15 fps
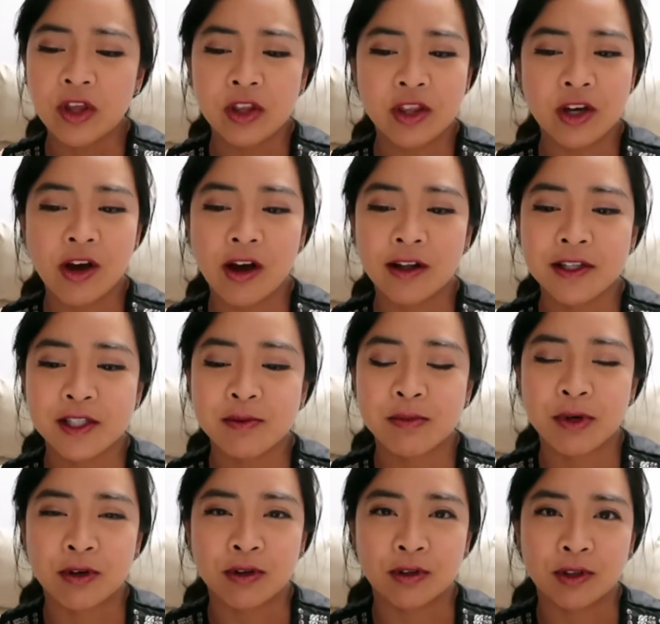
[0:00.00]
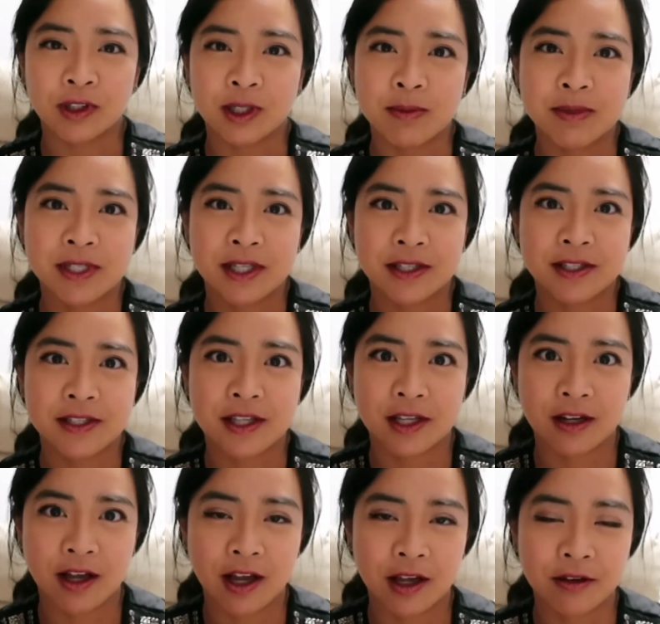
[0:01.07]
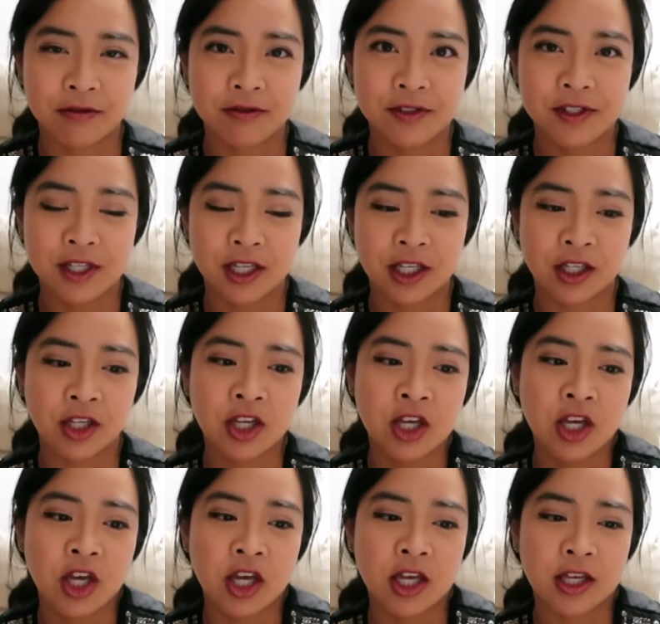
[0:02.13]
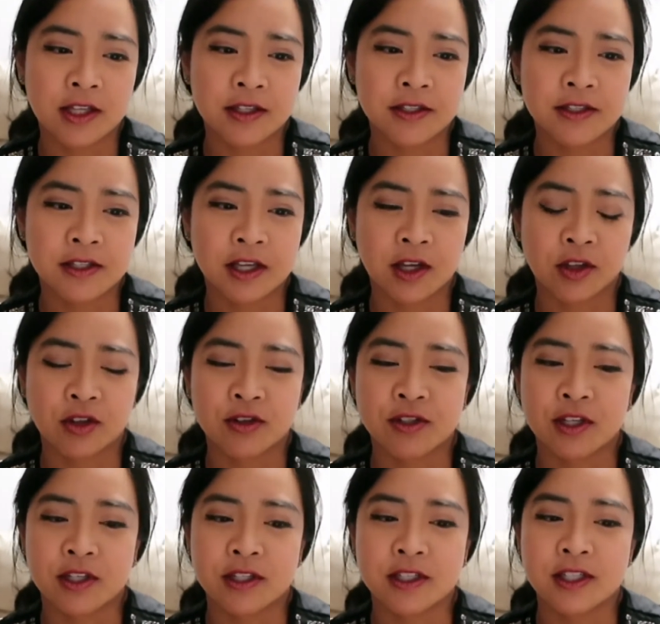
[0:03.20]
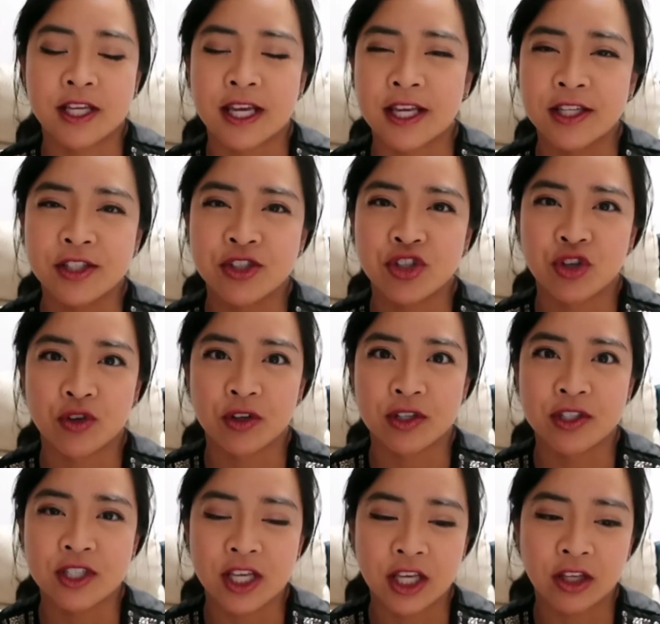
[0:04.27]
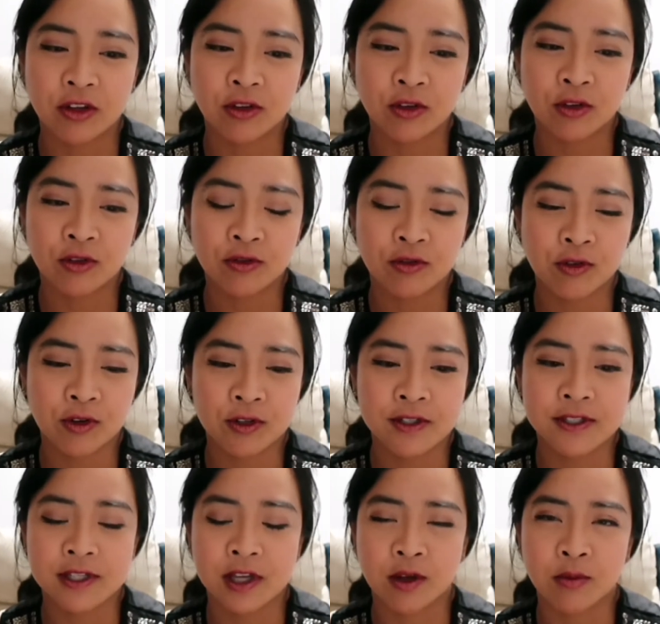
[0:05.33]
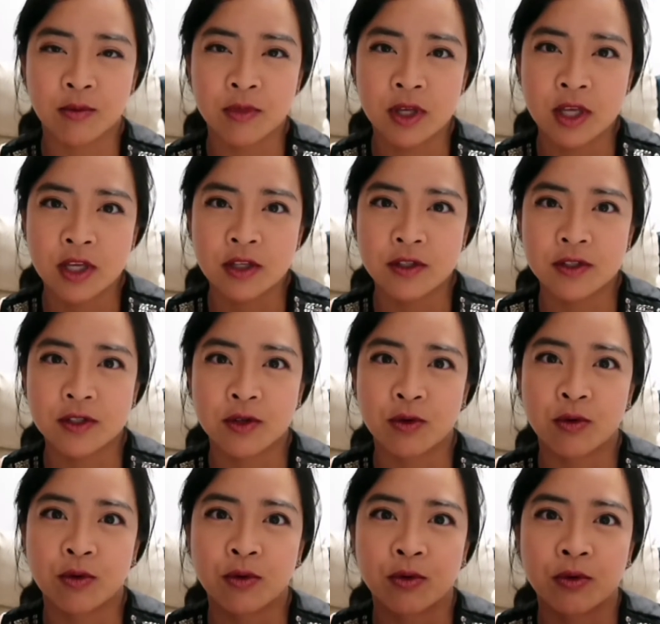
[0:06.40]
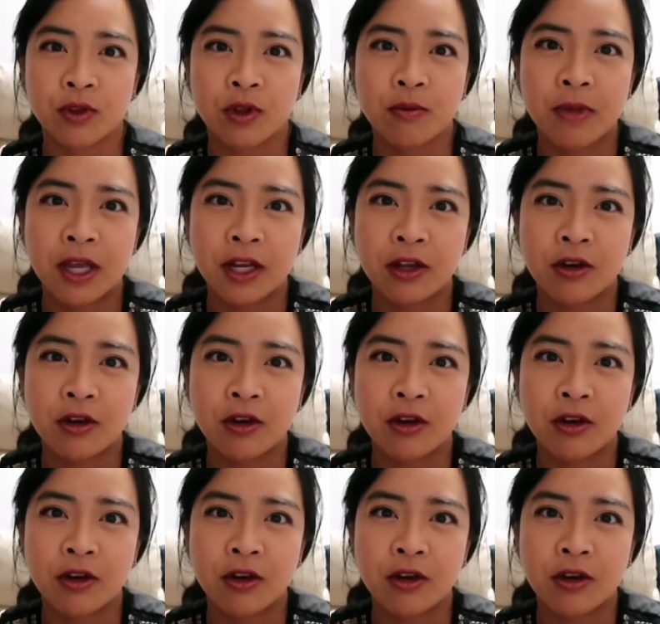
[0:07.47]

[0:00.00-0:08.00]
the cons about LipSense that I've seen is there's a taste or a tingle for some. So the main